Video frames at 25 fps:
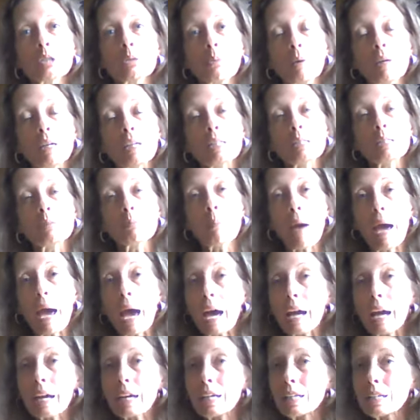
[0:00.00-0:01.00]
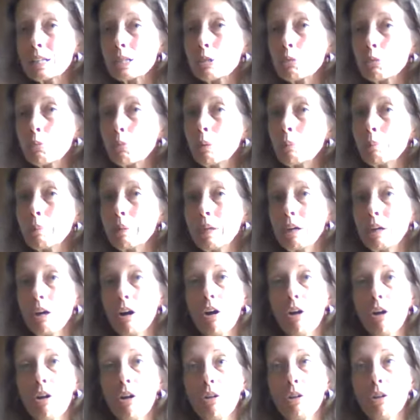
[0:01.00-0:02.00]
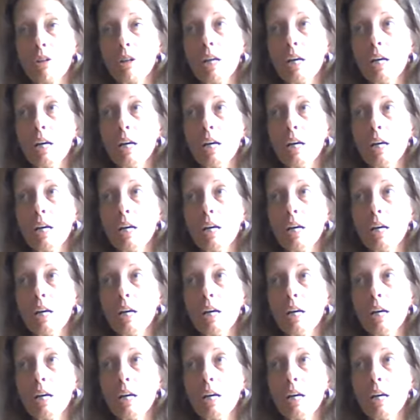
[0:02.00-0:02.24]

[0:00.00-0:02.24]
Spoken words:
week's packets will be all